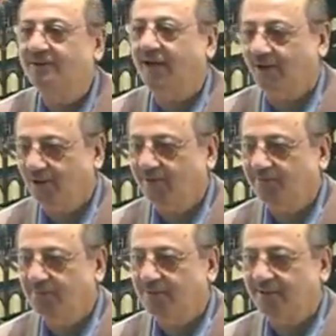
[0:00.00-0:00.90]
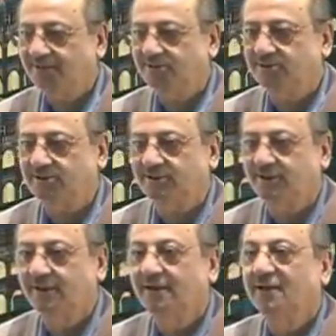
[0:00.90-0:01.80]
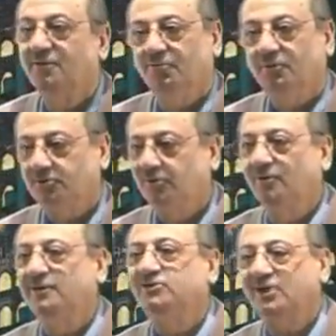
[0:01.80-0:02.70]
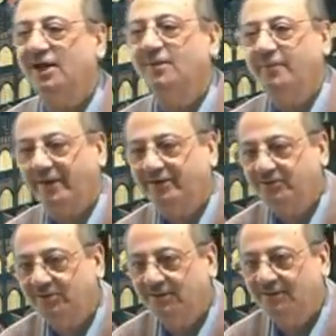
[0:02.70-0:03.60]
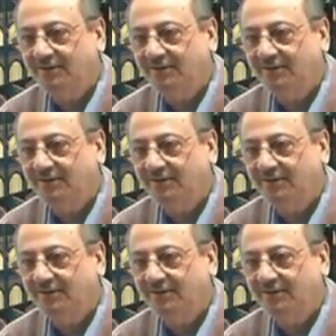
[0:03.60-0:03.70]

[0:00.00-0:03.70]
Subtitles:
Are you with me, brothers and sisters? Would you, inshallah, practice it?